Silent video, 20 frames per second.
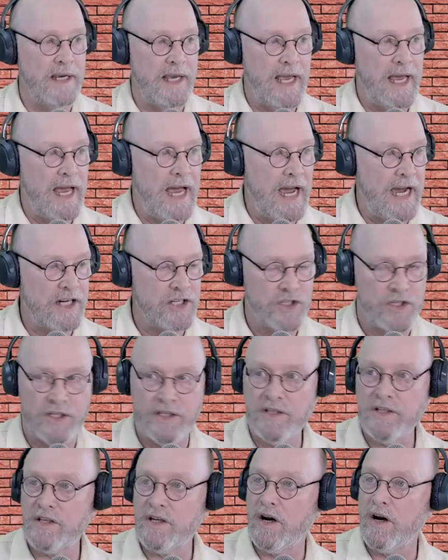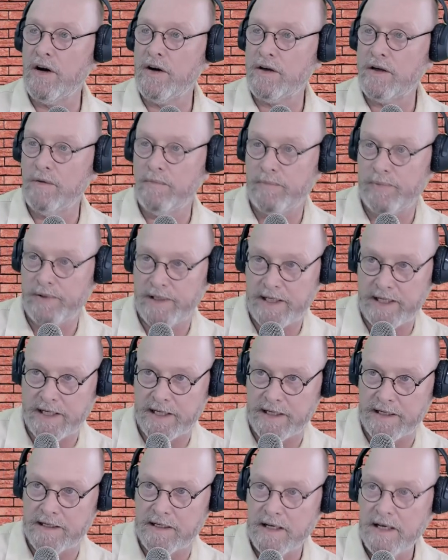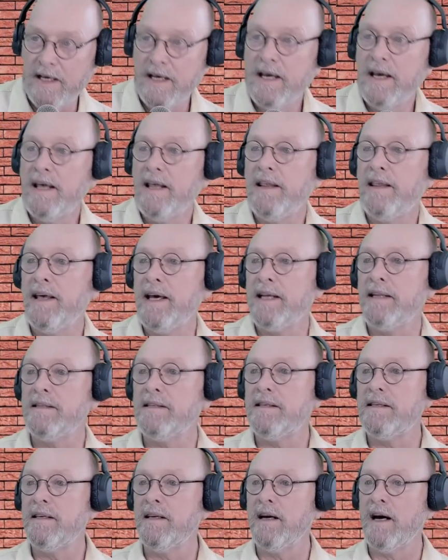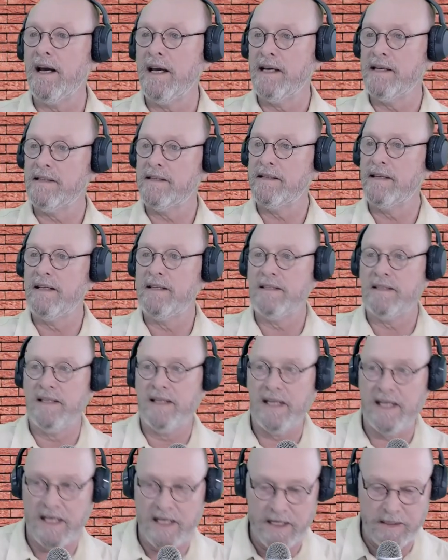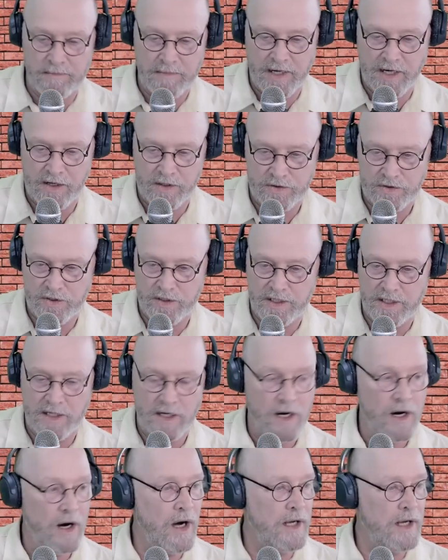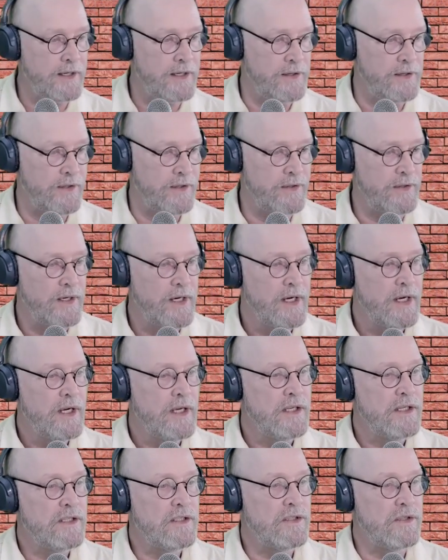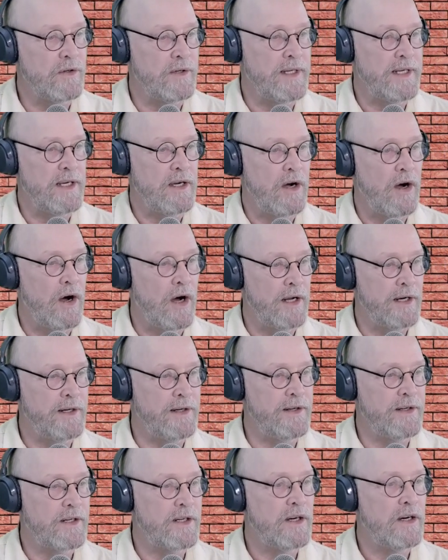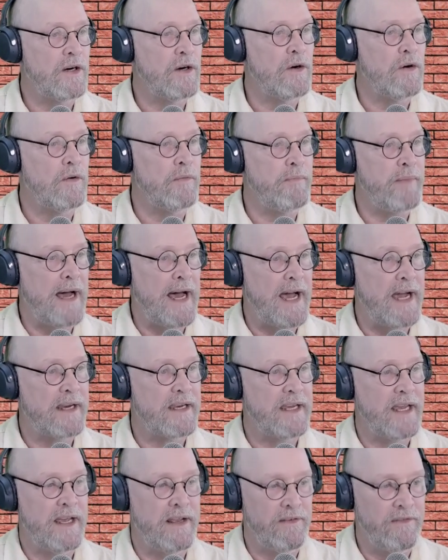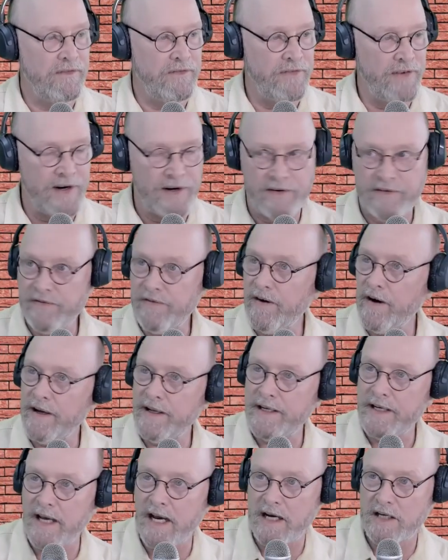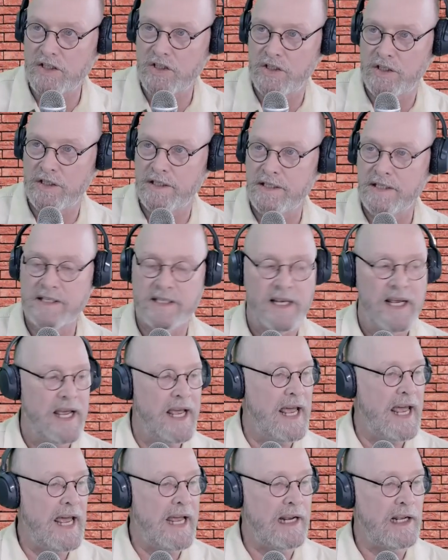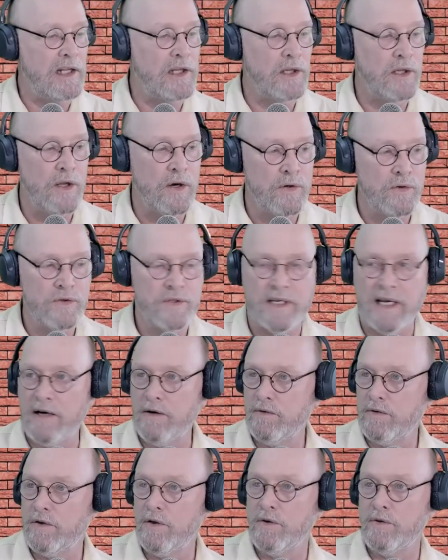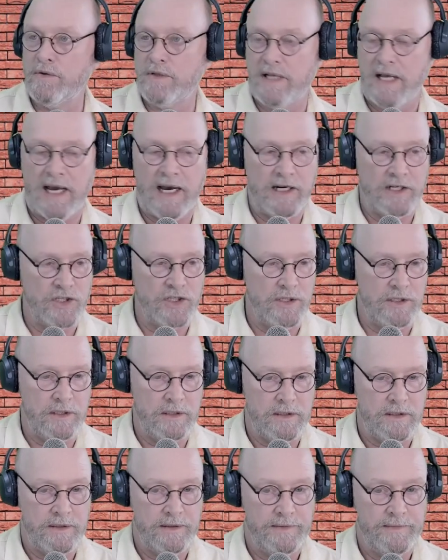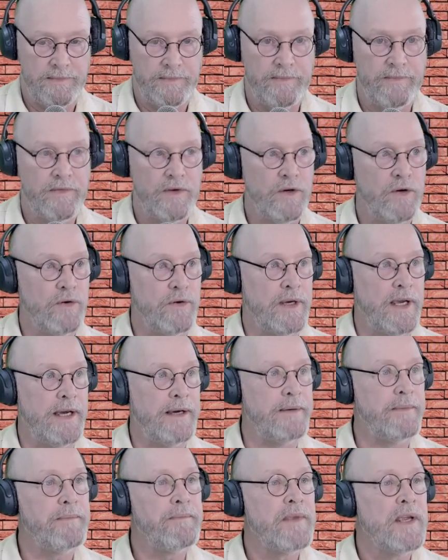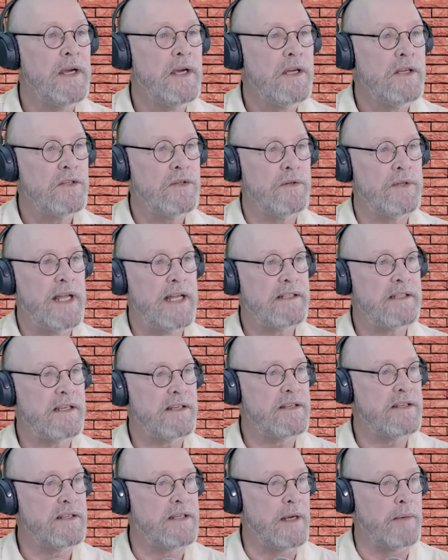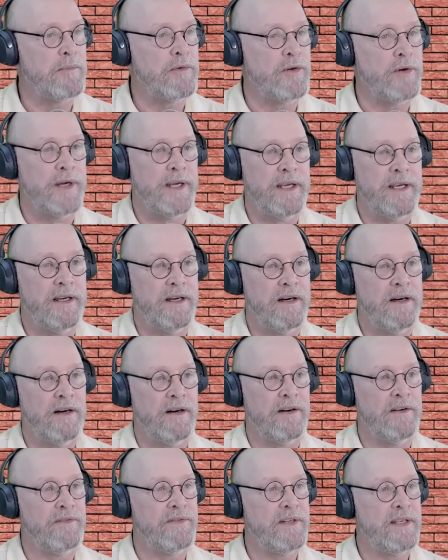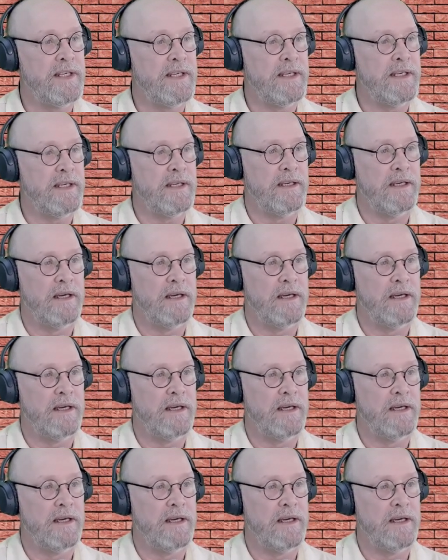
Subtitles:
actions are completed, then CIS sends an email to the auditor so the auditor can go back and verify the actions and close out those actions. Okay, so that's a summary of the